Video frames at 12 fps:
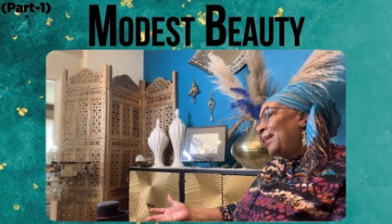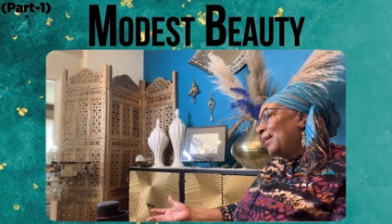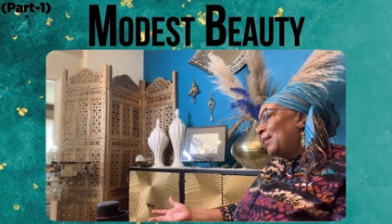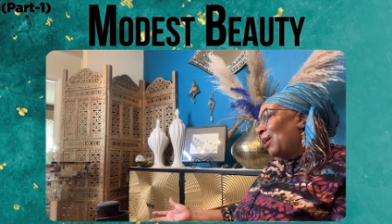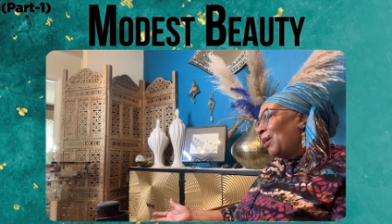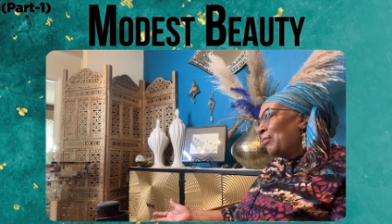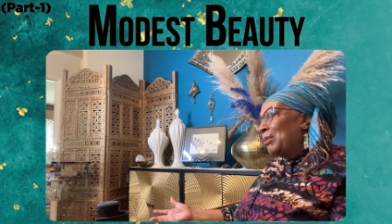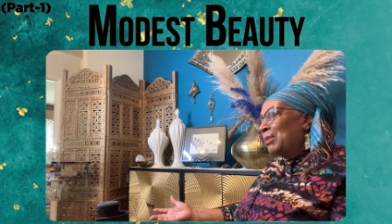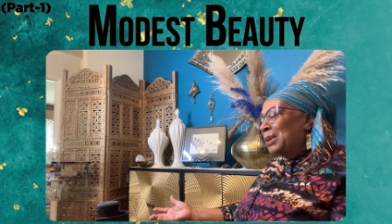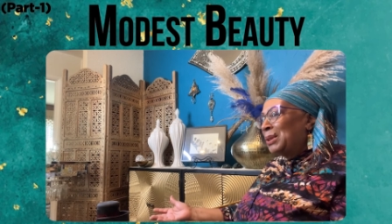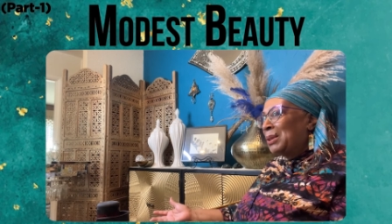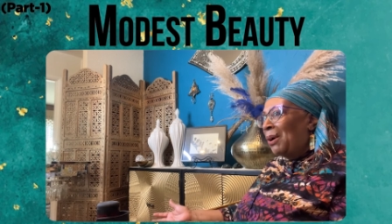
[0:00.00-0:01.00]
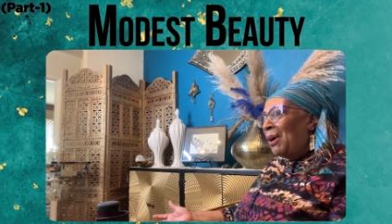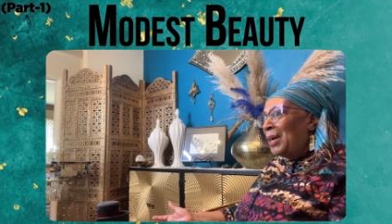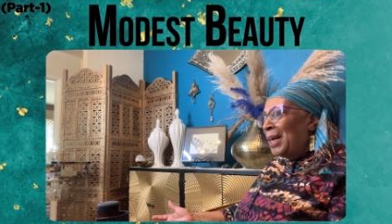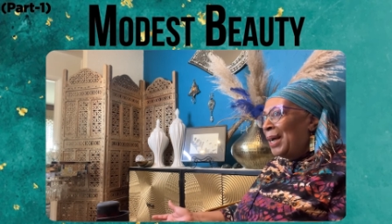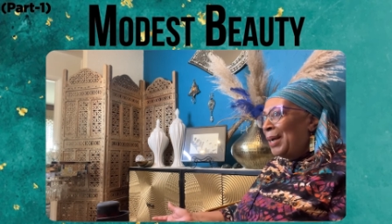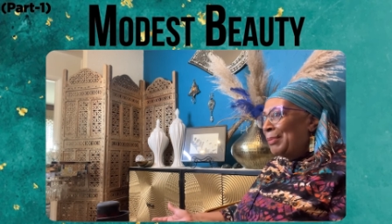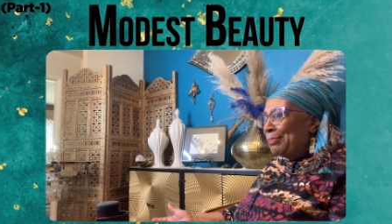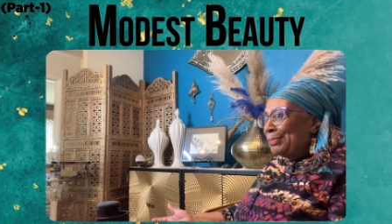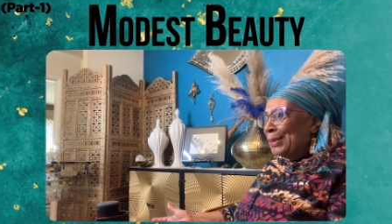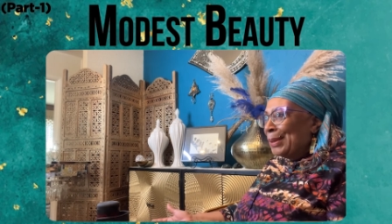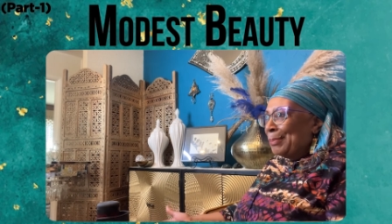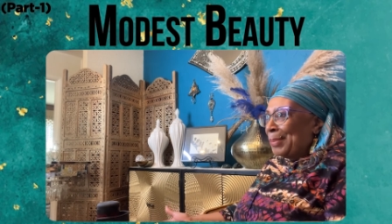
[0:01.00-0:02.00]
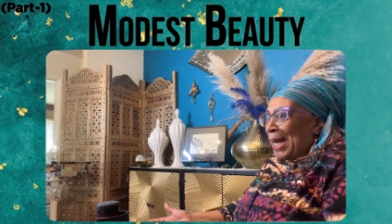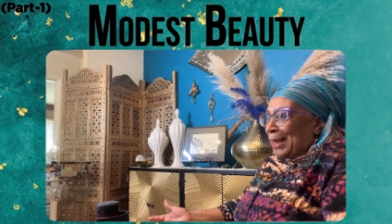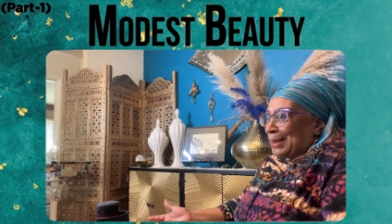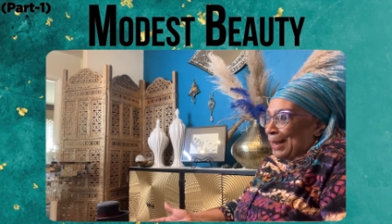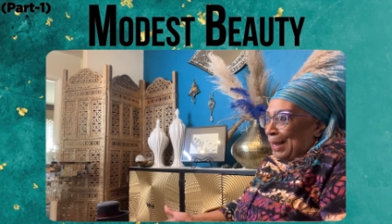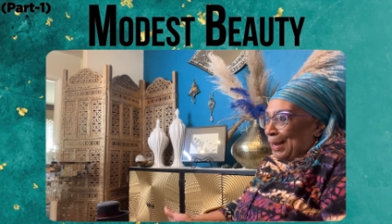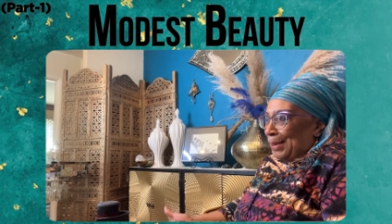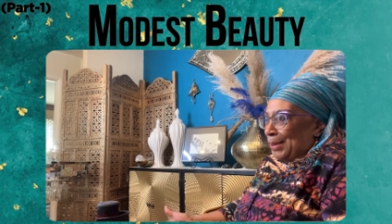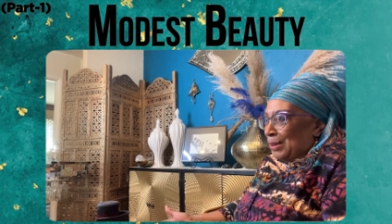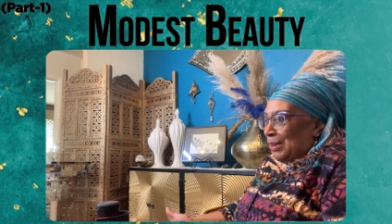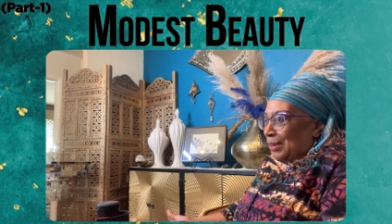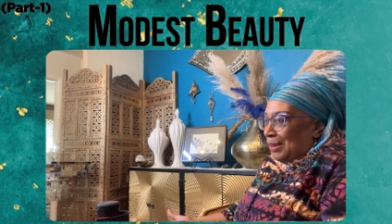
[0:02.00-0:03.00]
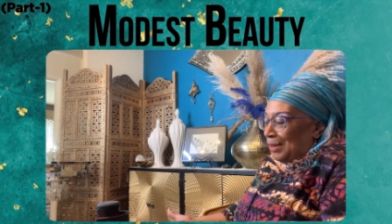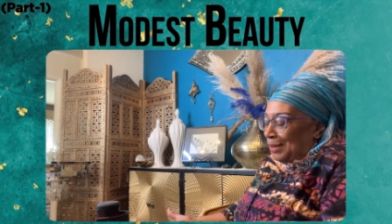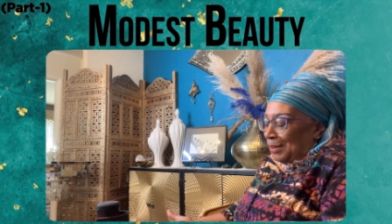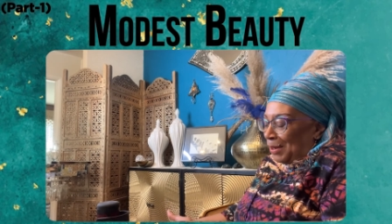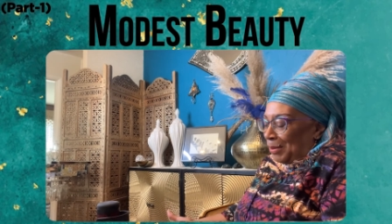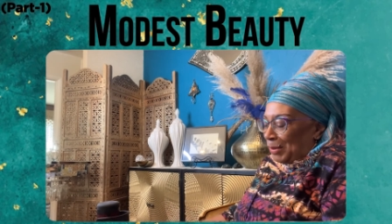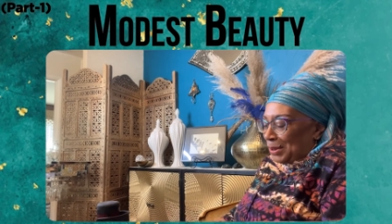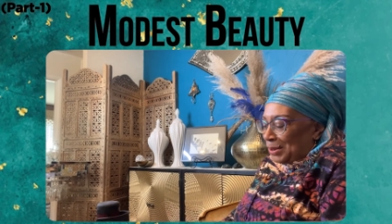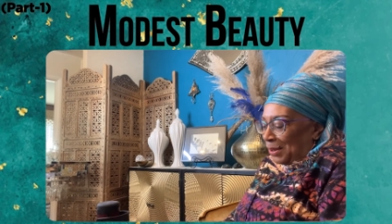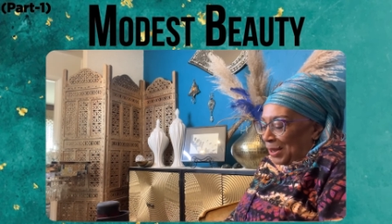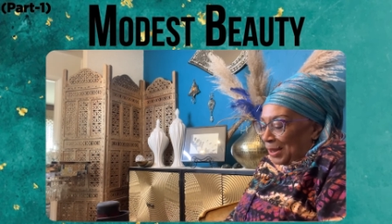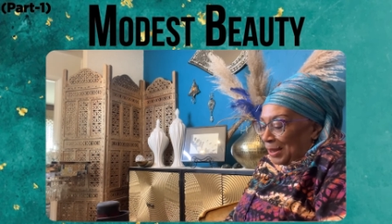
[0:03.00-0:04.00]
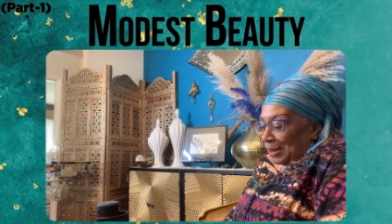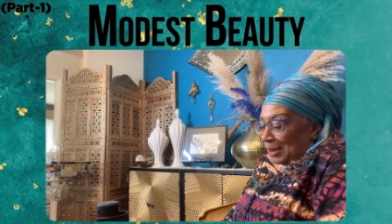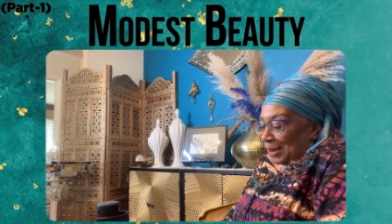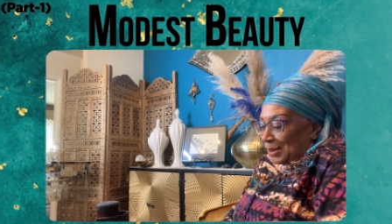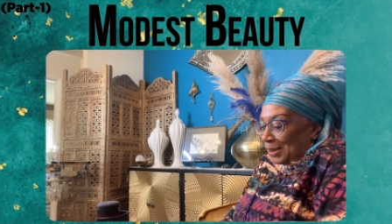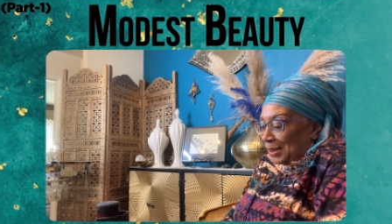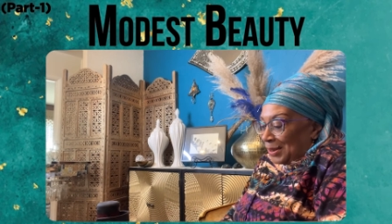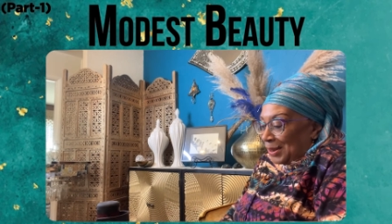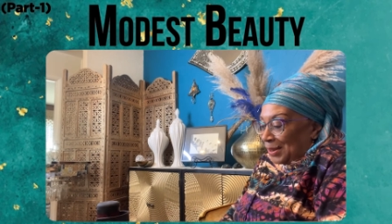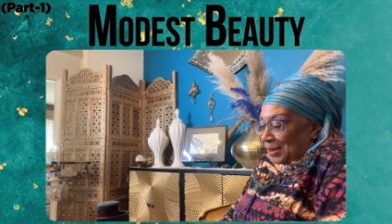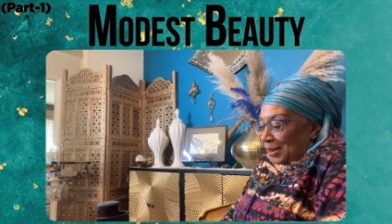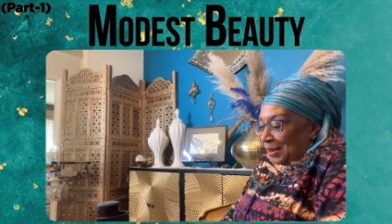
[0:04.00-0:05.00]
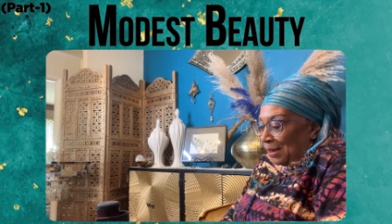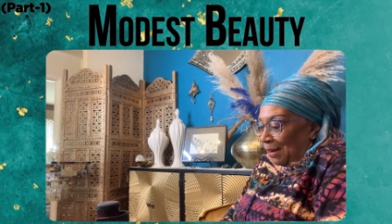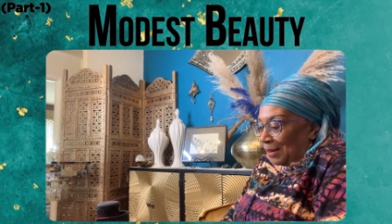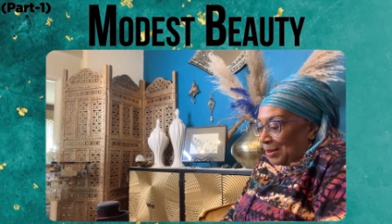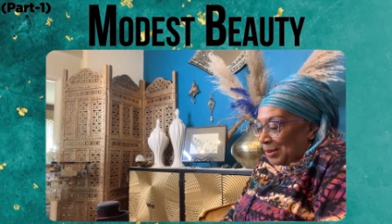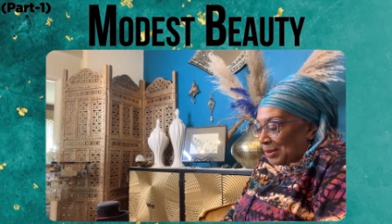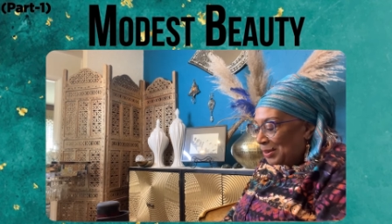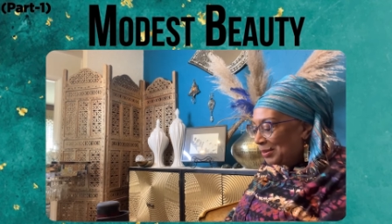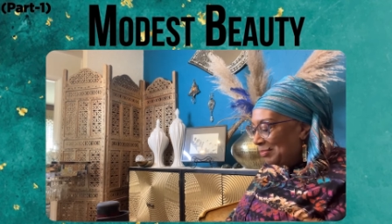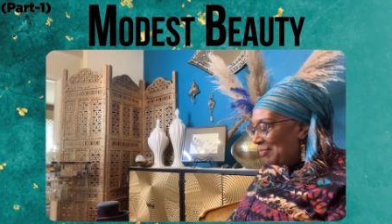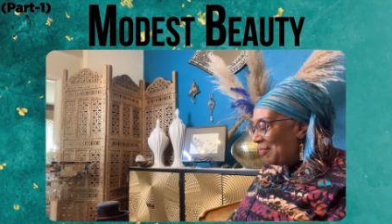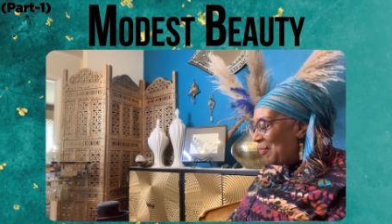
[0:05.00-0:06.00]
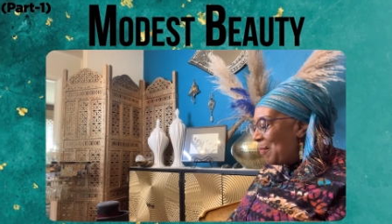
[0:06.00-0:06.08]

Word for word: the garment would start at, back then you could get a garment starting at let's say $60 dollars mm -hmm.